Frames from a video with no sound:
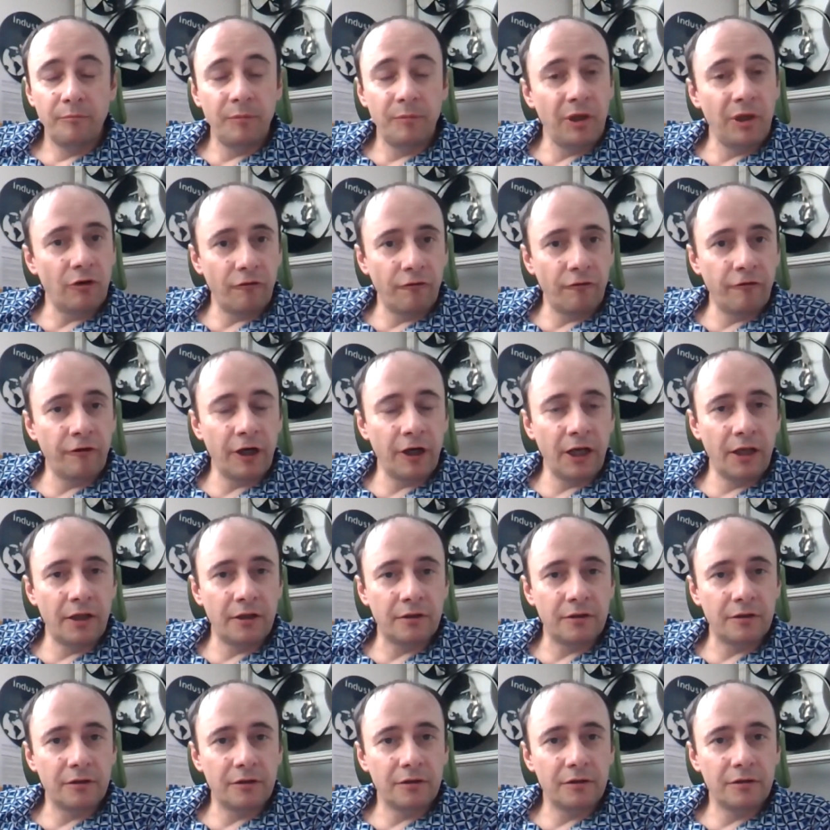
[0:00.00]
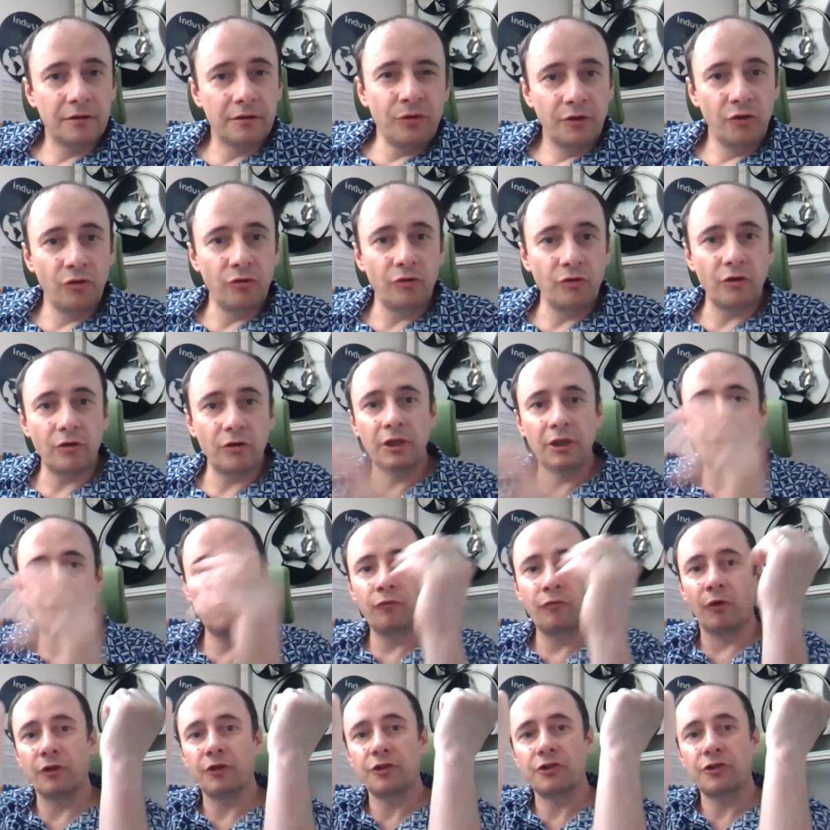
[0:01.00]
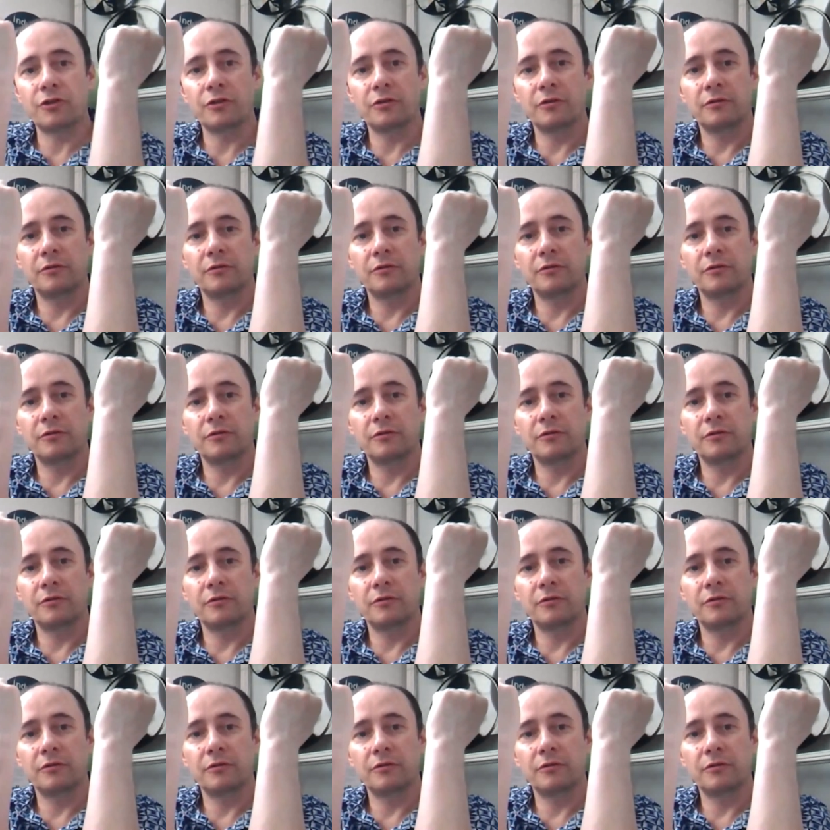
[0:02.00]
Be your friend. You don't need watch.